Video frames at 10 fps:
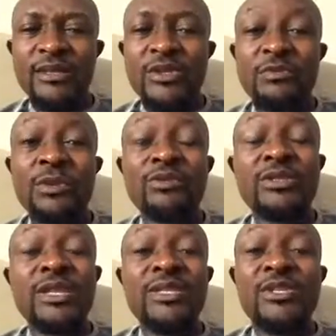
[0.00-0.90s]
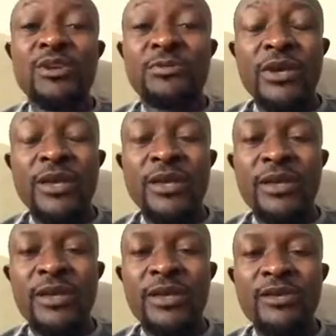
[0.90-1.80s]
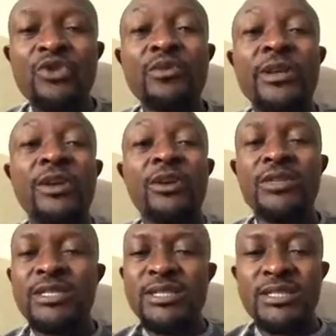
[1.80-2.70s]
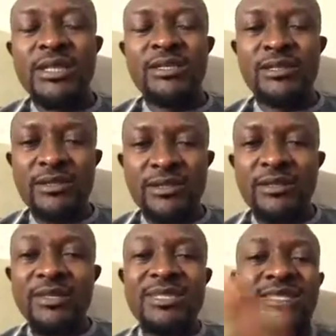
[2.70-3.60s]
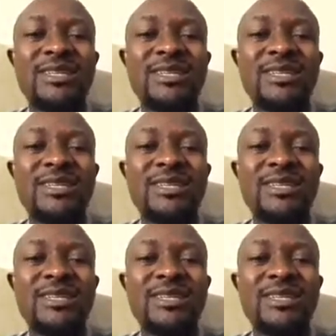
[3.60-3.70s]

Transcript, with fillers: Some people's desktop, eh, you'll be lost inside. It's